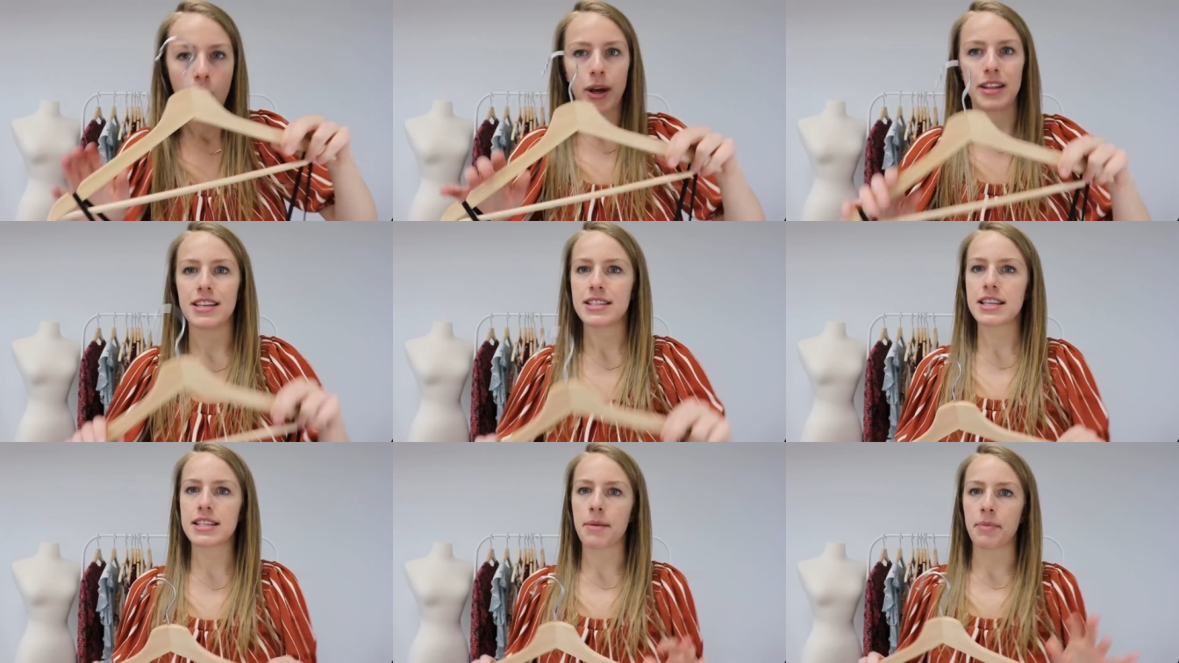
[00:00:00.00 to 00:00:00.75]
Okay,
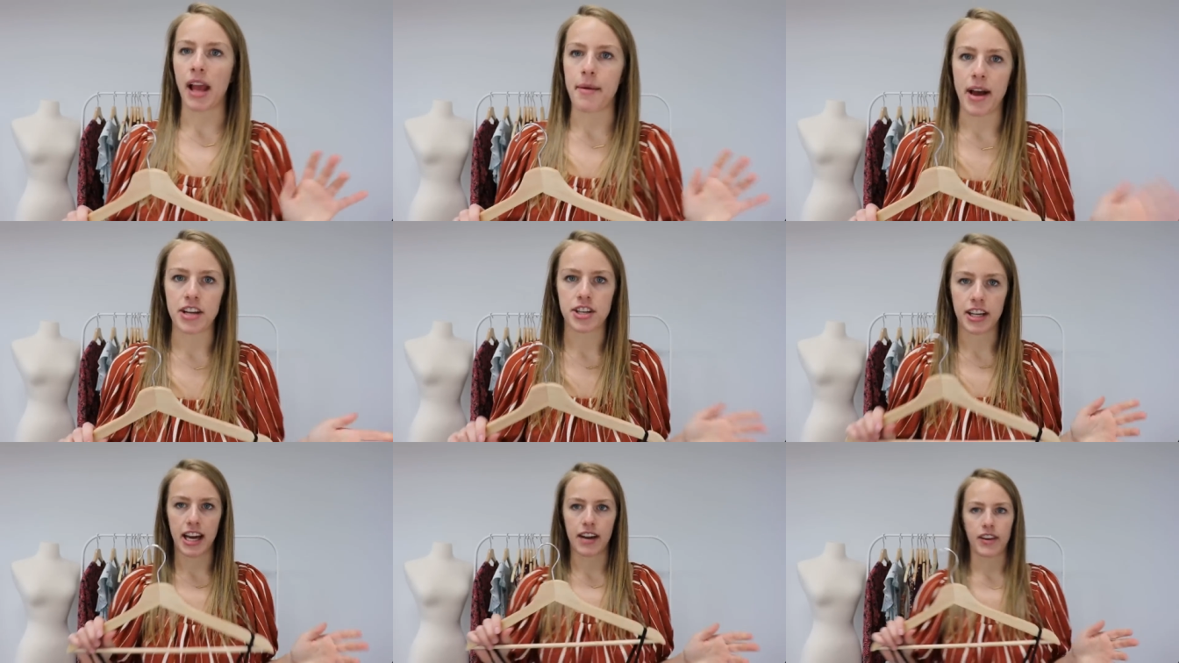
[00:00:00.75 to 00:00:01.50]
this is something I'm
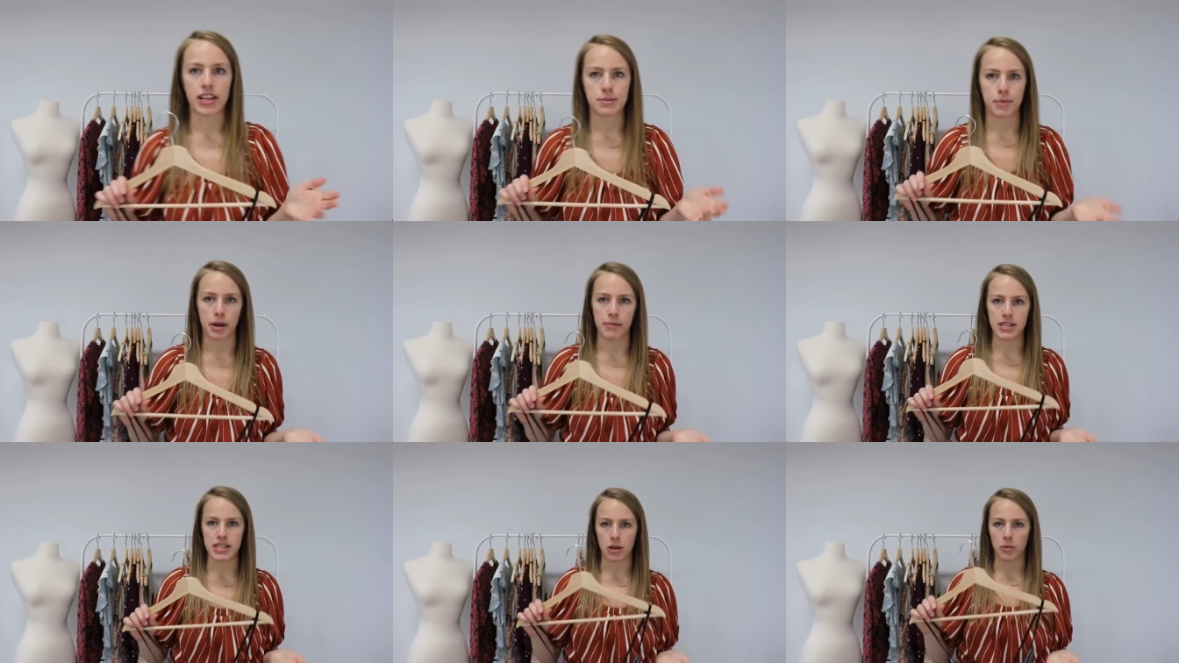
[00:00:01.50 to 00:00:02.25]
actually kind of
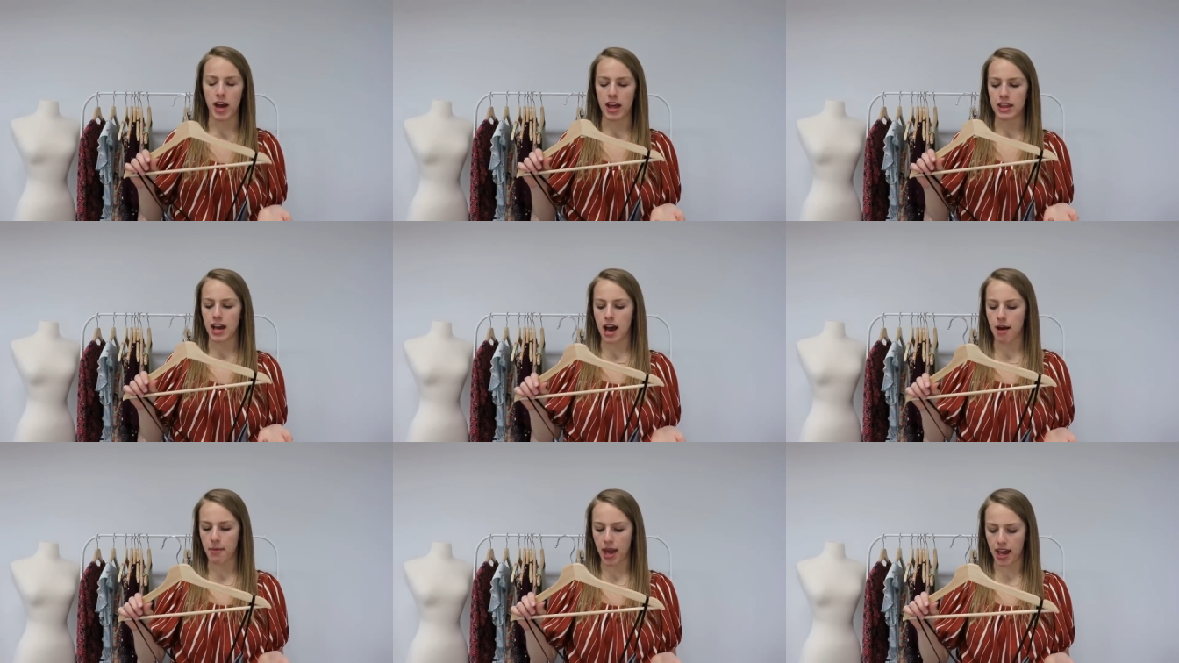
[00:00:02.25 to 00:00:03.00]
experimenting with
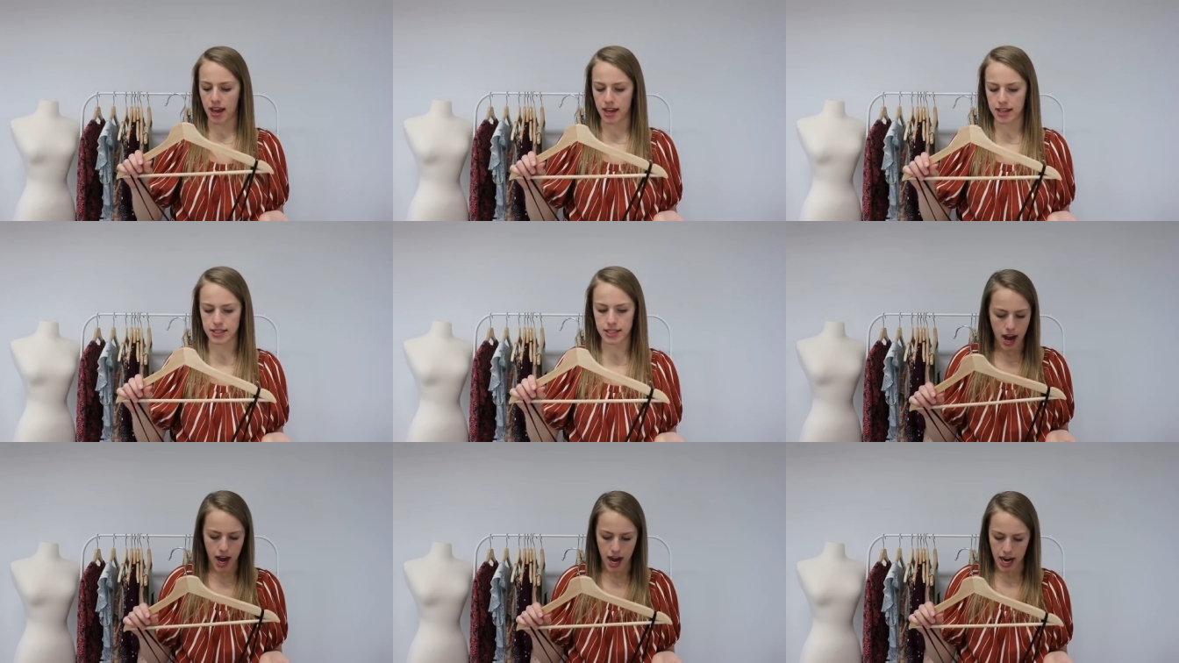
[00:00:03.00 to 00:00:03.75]
um, and
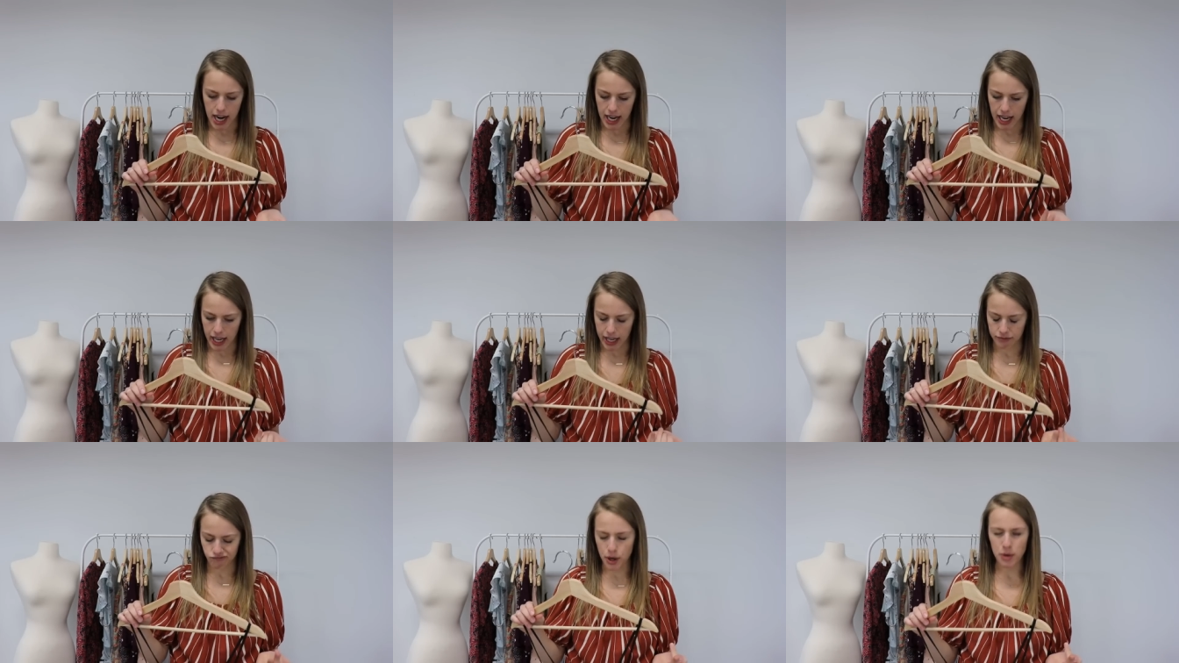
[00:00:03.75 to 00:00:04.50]

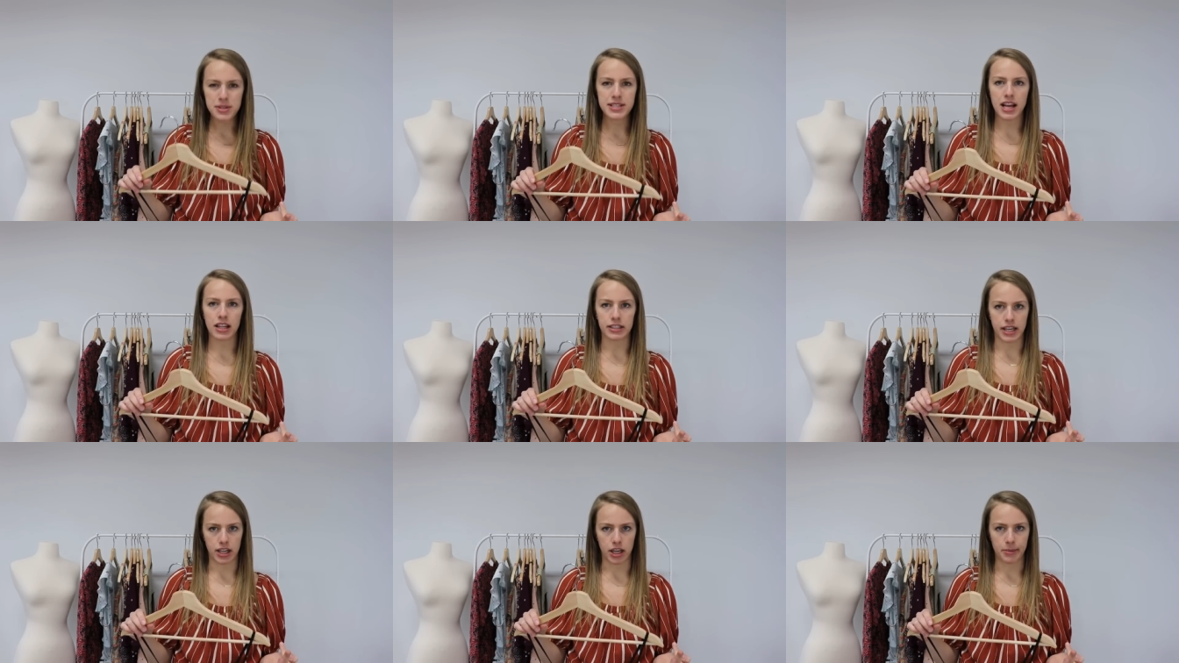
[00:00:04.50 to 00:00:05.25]
I don't sell a
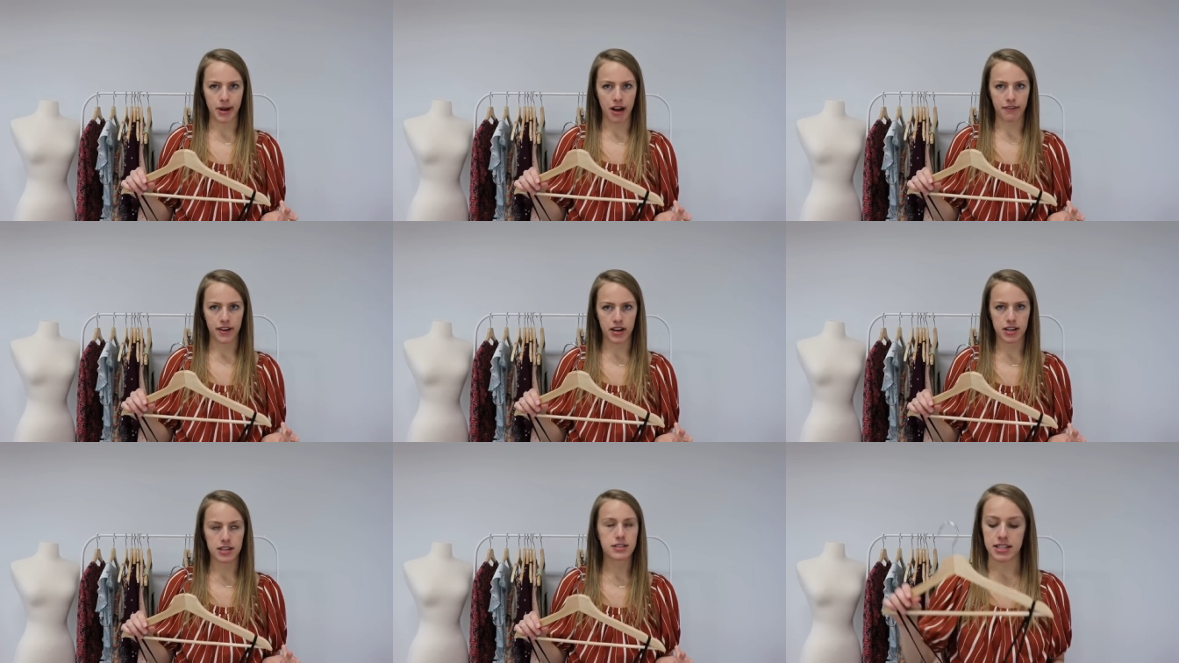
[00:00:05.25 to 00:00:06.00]
lot of Urban
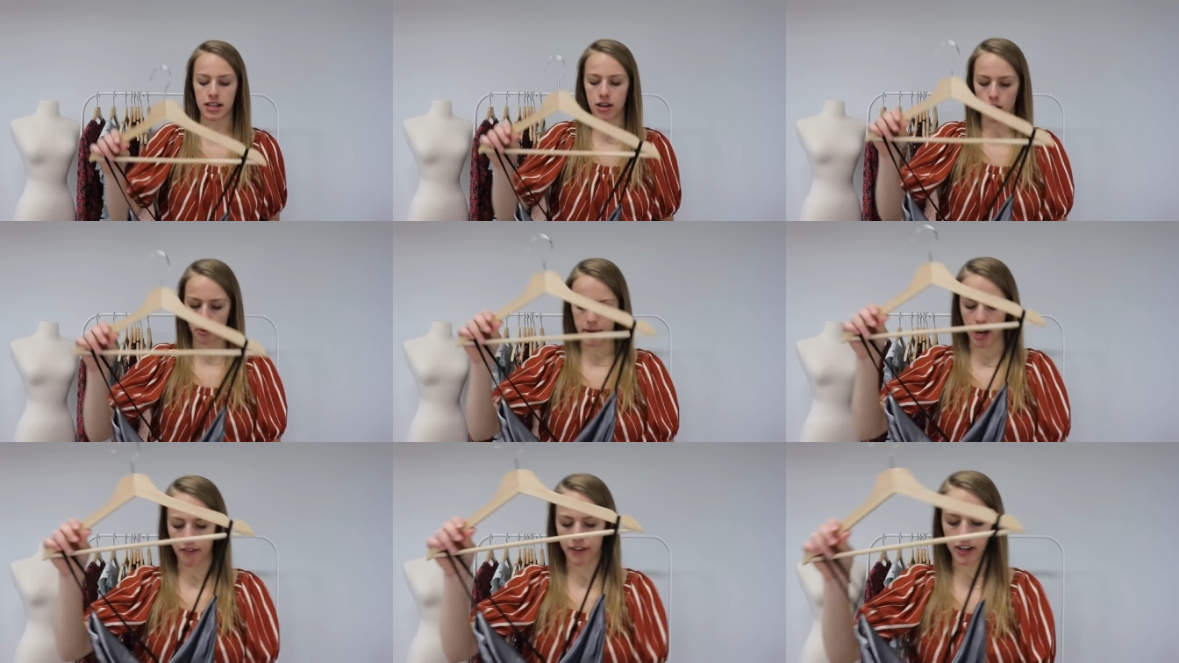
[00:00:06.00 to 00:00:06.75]
Outfitters. It's an
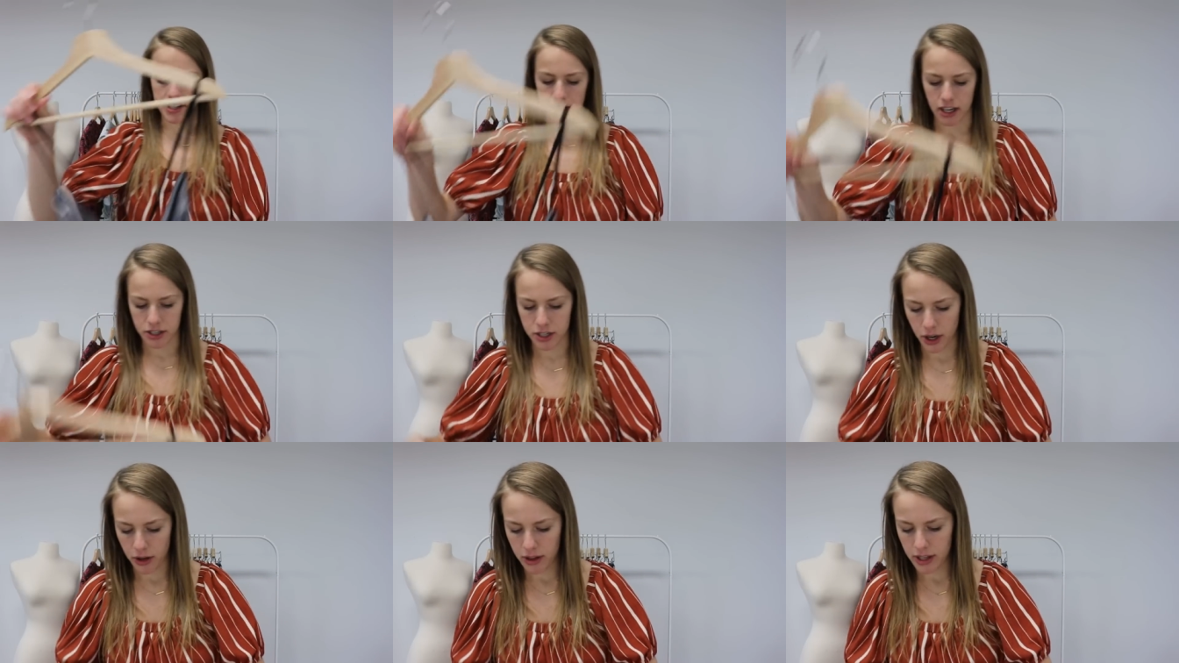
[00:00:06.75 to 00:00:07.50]
Urban Outfitters, so I'll
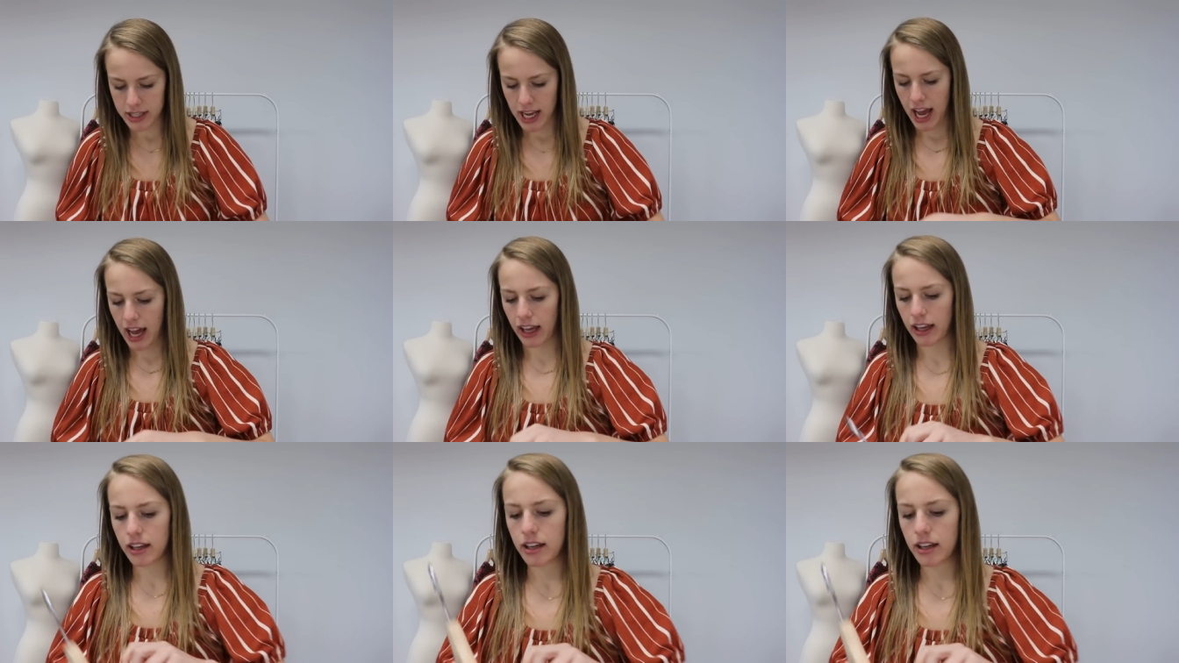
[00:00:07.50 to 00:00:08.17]
show you the tag.